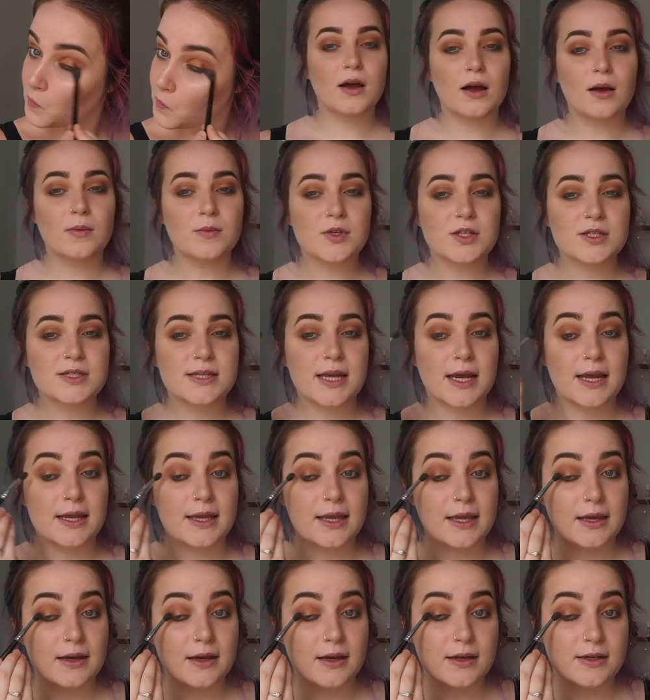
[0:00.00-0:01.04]
I'm just
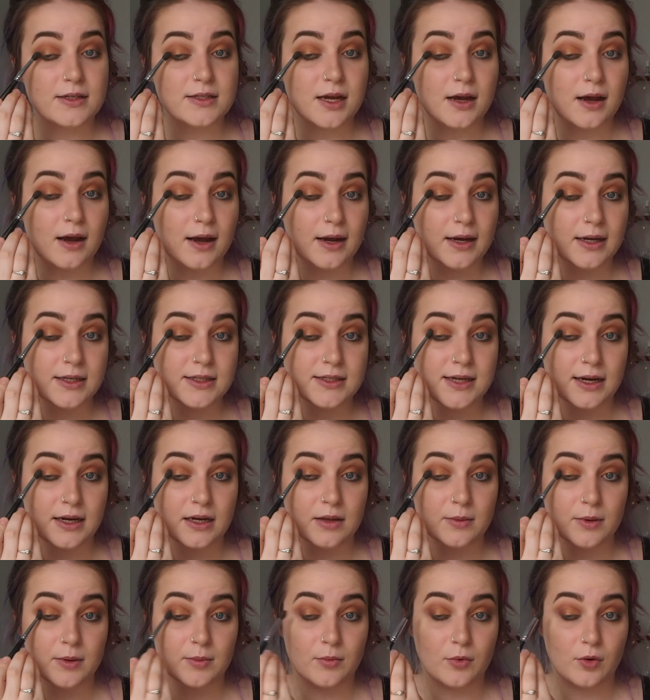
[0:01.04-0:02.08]
taking a tiny
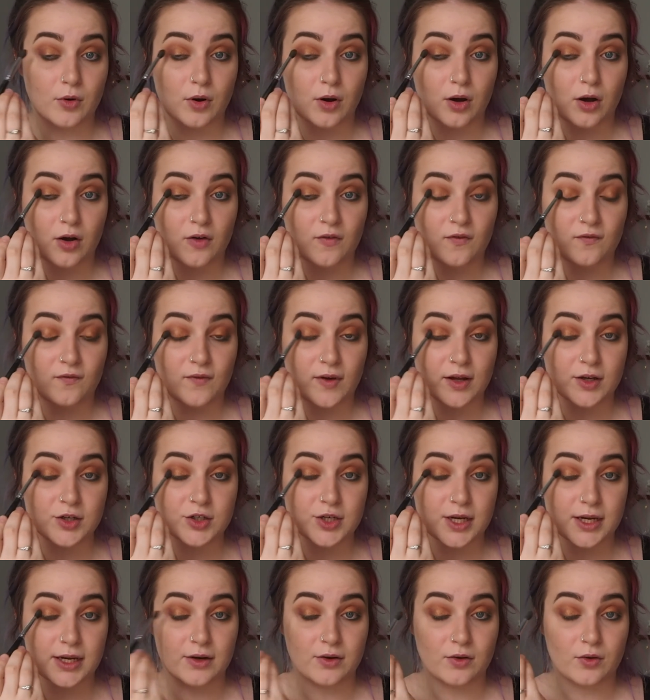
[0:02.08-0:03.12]
bit more of Fudge
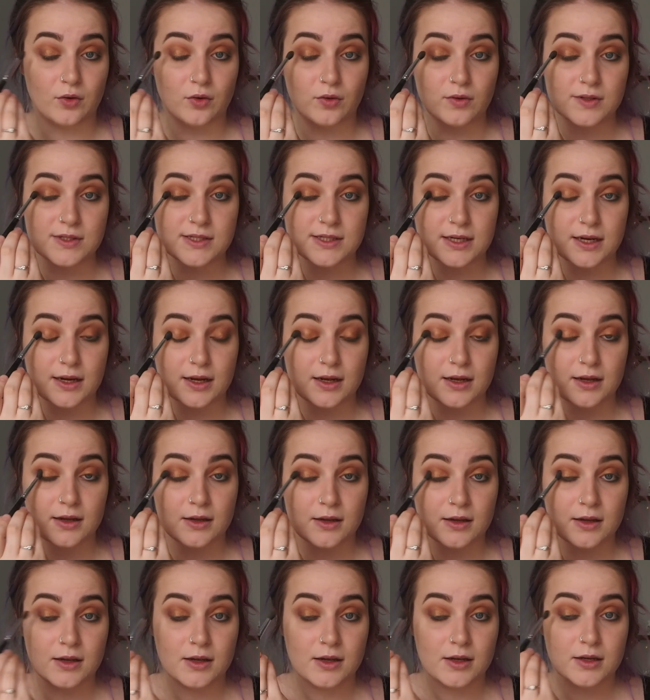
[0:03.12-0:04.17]
and All Star
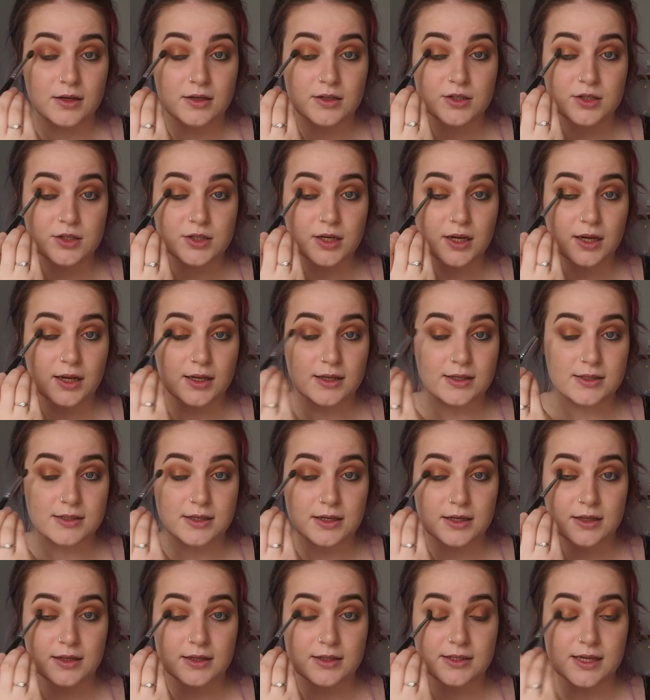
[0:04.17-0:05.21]
just
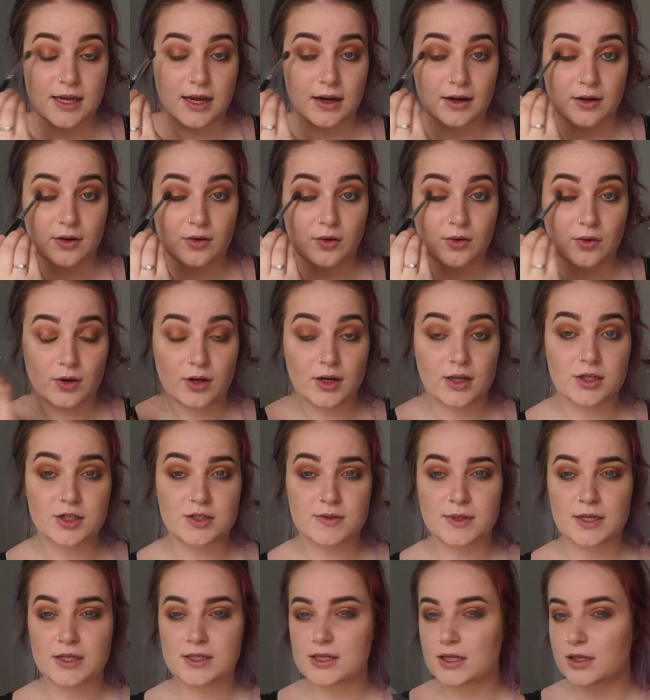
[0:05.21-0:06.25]
in this outer corner,
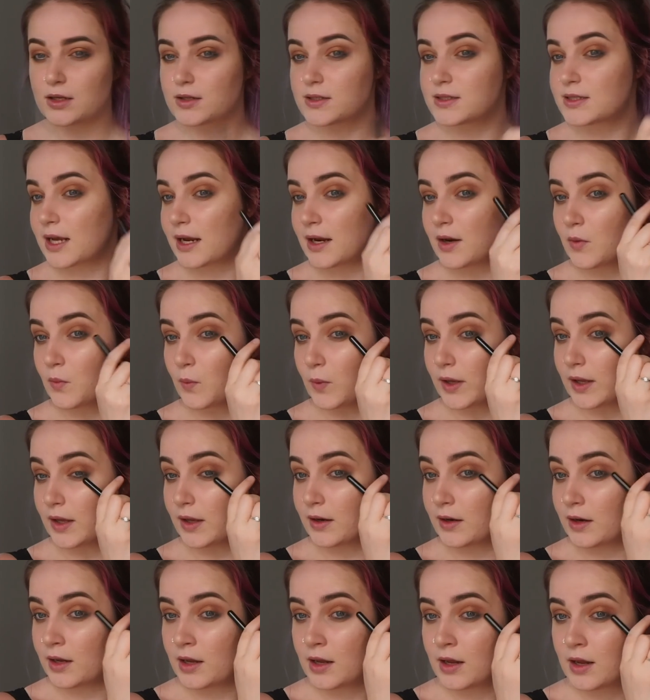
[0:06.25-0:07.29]
just because it looks kind of
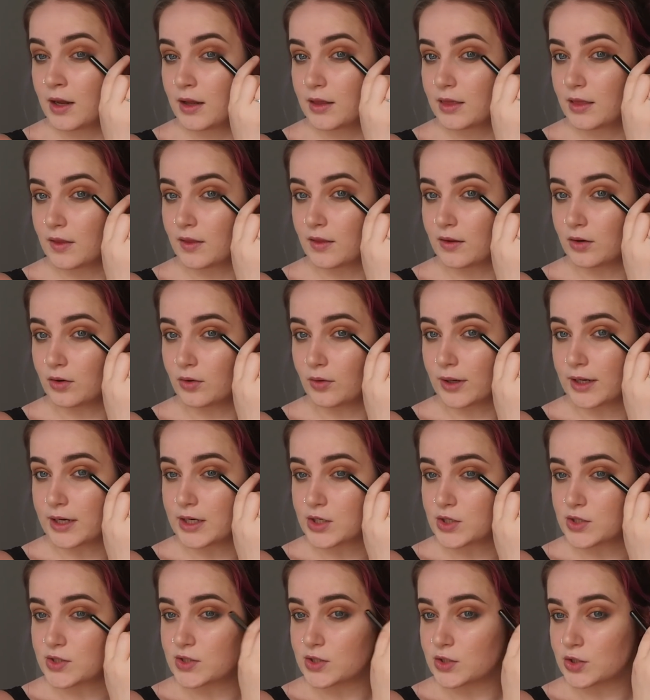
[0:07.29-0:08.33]
weird that the green
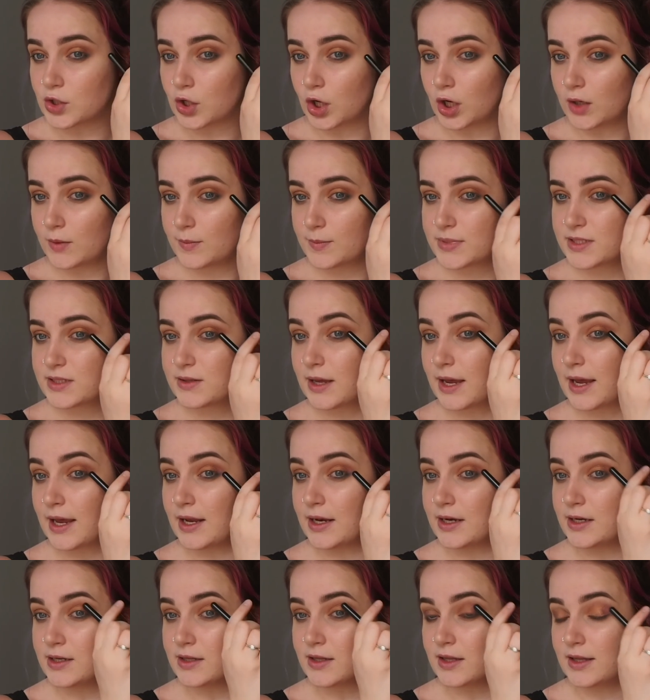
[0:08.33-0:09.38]
just stops
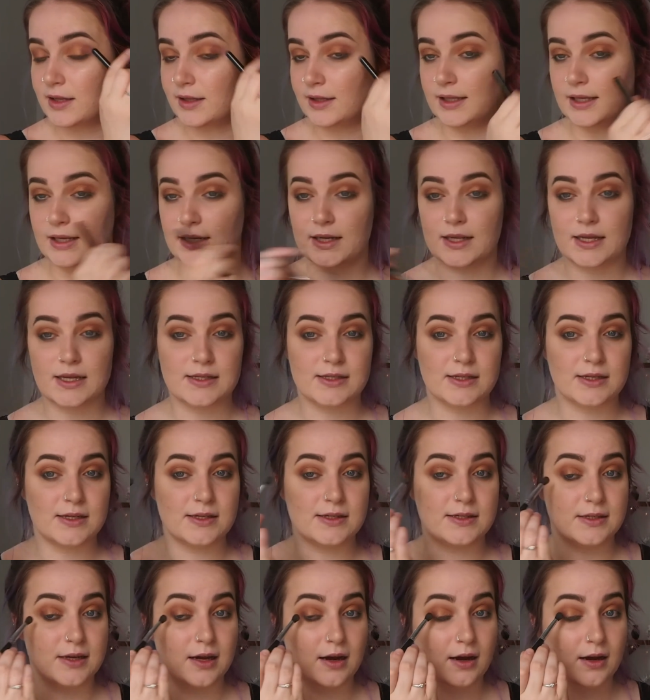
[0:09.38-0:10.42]
and the lid isn't as
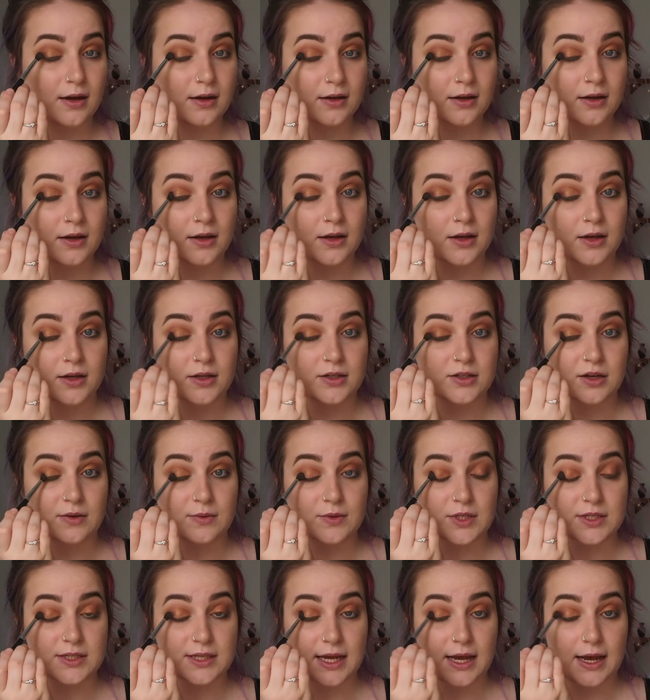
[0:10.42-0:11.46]
dark. So I'm
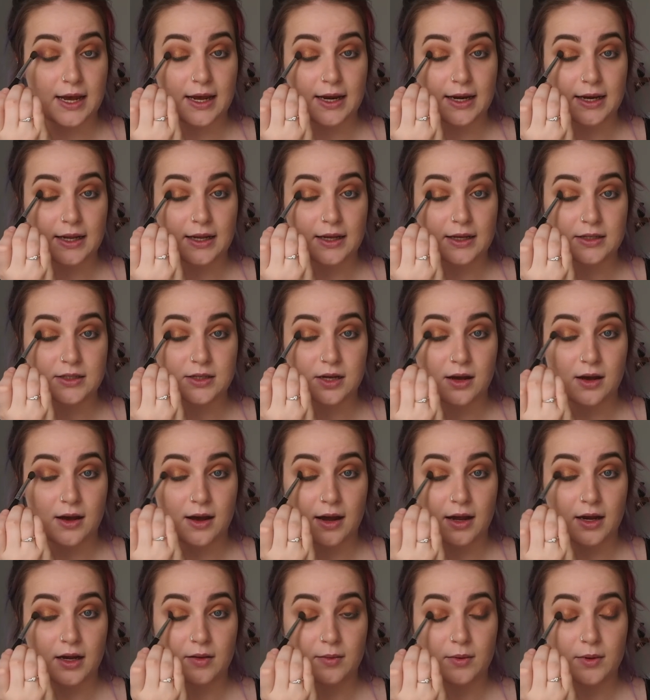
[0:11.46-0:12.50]
just adding a
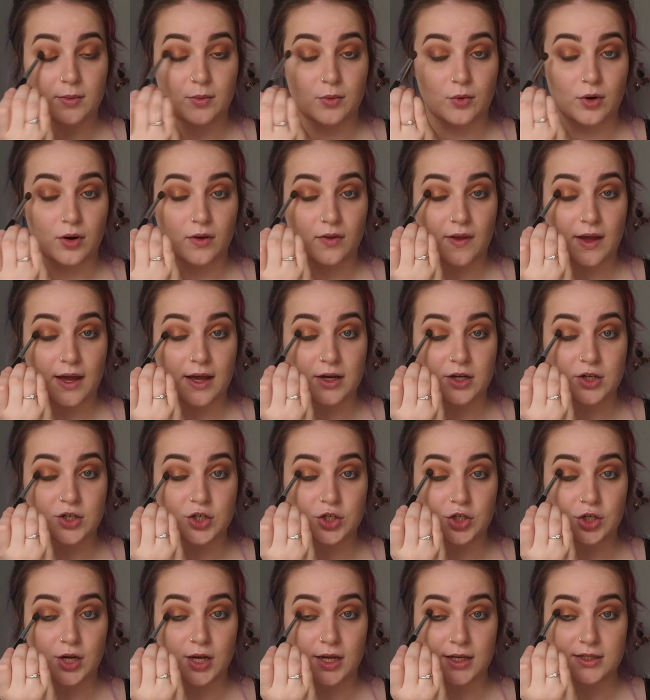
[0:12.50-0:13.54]
tiny bit more of that
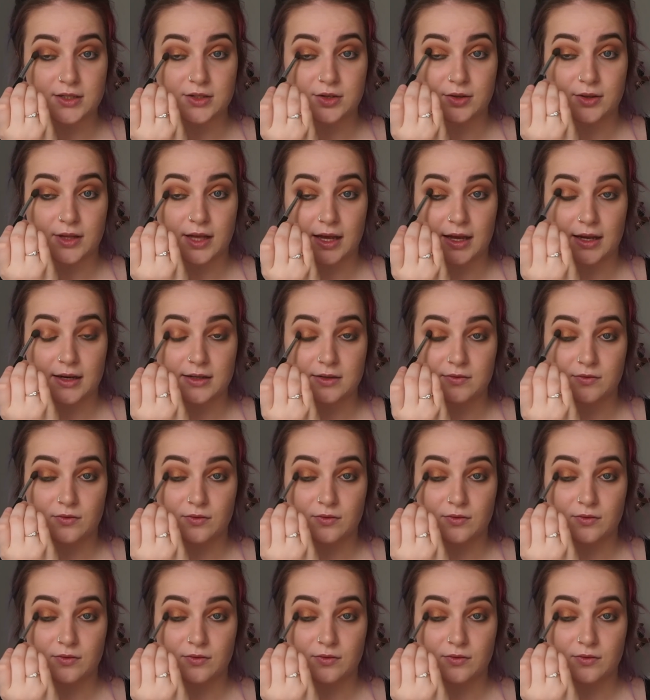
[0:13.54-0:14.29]
just to that